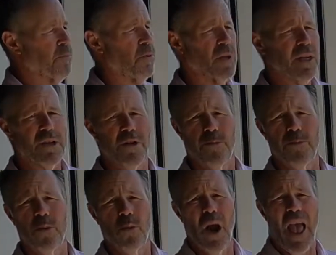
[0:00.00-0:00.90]
put in your
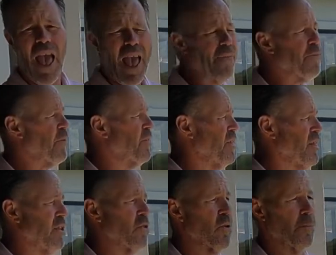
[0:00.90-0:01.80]
pool.
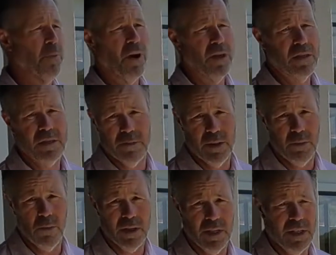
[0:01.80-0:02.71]
Everything that you could
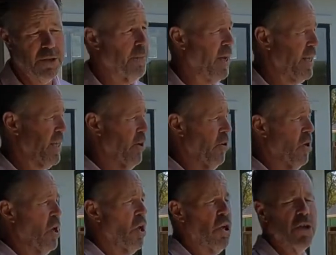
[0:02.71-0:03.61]
possibly want to do back
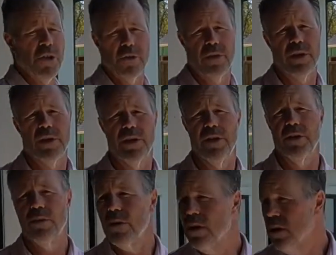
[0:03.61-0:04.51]
here, you can
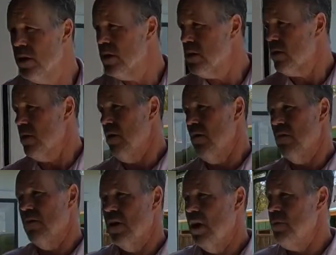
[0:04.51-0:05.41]
do. So,
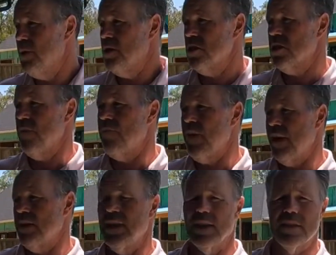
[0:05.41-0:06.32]
I mean, just a
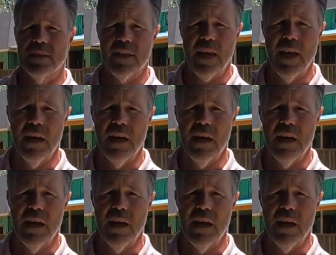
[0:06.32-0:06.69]
fantastic